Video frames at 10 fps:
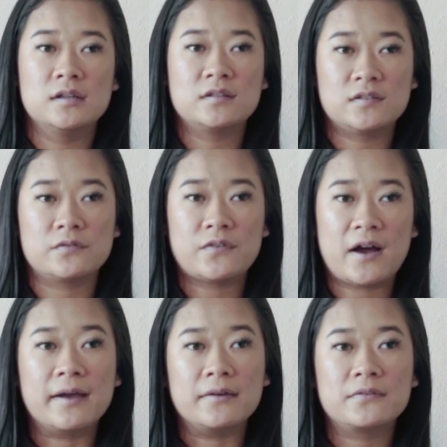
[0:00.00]
to
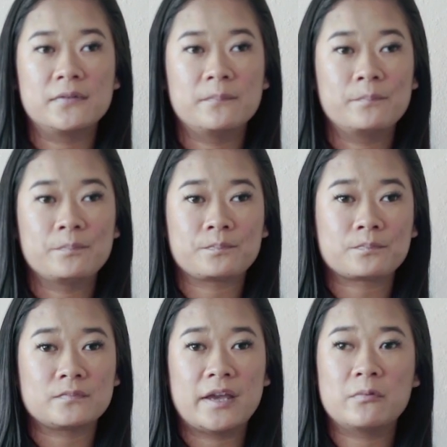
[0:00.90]
survive.
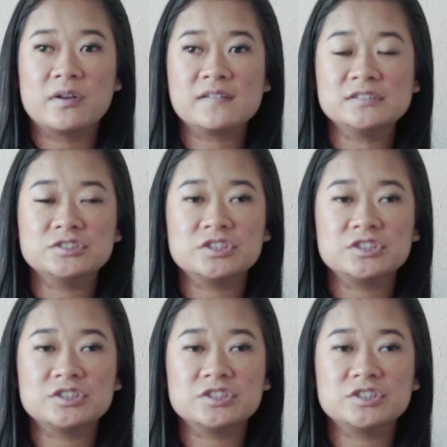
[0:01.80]
It wasn't